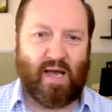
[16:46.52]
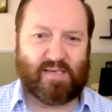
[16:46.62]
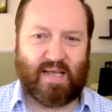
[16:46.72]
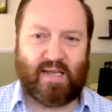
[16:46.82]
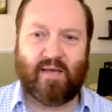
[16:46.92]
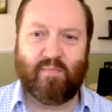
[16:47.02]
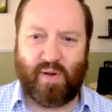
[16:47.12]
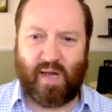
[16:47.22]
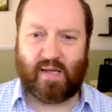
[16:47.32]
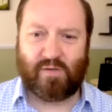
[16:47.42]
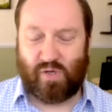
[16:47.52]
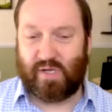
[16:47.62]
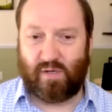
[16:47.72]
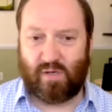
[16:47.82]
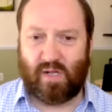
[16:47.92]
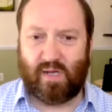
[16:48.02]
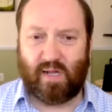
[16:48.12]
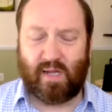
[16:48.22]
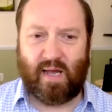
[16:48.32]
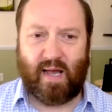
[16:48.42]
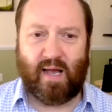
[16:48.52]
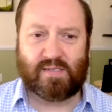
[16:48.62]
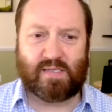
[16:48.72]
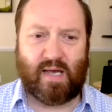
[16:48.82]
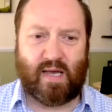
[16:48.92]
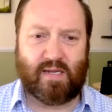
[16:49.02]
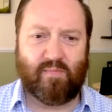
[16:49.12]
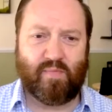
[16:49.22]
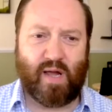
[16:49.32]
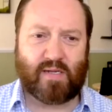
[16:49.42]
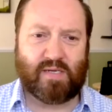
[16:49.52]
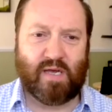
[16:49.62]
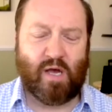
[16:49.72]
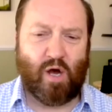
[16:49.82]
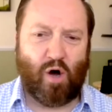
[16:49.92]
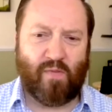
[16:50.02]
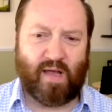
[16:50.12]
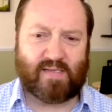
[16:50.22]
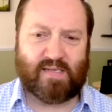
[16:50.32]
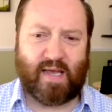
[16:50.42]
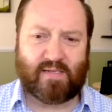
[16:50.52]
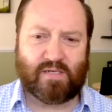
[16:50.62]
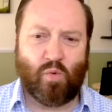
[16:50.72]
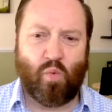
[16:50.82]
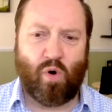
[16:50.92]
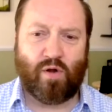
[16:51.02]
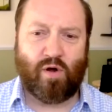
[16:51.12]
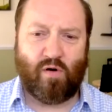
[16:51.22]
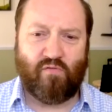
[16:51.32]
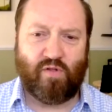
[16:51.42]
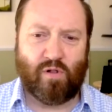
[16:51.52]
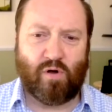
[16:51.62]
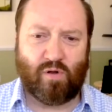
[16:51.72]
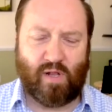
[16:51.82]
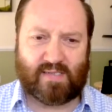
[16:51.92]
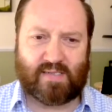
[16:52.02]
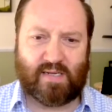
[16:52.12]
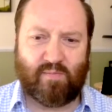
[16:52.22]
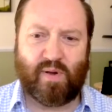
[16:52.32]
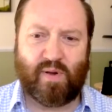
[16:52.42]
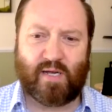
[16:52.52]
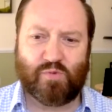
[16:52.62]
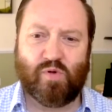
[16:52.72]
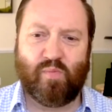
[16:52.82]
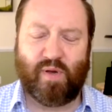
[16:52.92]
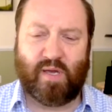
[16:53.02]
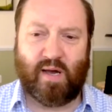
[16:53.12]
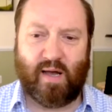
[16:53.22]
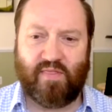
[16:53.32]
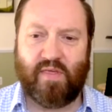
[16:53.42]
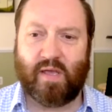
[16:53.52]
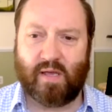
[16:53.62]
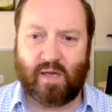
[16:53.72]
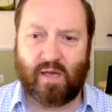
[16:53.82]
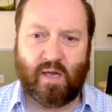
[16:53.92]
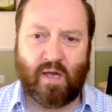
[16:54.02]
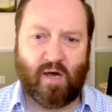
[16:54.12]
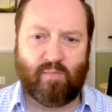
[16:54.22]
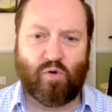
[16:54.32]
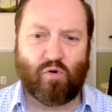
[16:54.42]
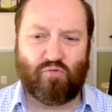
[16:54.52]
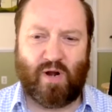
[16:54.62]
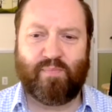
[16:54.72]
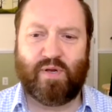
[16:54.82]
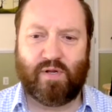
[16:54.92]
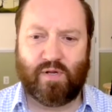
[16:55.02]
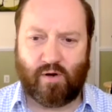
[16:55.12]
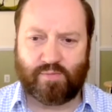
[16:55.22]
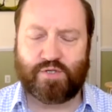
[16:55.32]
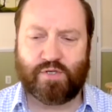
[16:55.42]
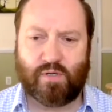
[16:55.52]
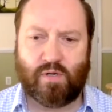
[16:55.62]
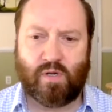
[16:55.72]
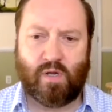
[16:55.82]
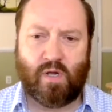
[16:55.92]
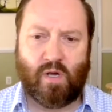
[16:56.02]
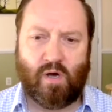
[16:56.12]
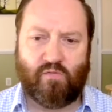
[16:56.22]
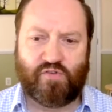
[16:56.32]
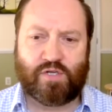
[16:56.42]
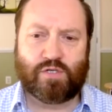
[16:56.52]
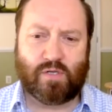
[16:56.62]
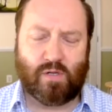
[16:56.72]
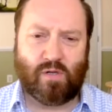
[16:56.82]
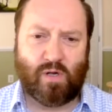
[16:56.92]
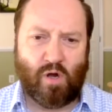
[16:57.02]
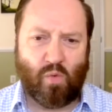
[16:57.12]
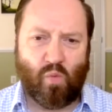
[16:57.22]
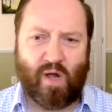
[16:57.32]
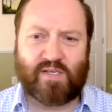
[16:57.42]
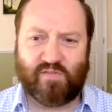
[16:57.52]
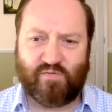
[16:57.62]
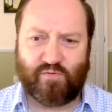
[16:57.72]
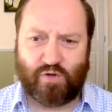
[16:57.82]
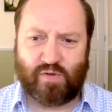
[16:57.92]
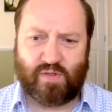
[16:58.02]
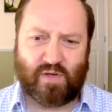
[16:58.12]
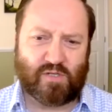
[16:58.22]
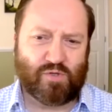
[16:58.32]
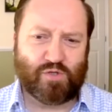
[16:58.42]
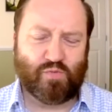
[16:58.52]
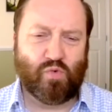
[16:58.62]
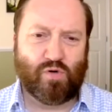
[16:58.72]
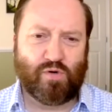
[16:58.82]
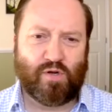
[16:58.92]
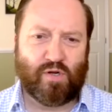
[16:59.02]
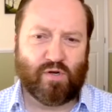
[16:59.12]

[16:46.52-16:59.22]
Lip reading: has any impact, well, it clearly has had an impact on that sector. One of the long-lasting impacts will be, I think, a more rapid adoption of digital ways of doing things, which would,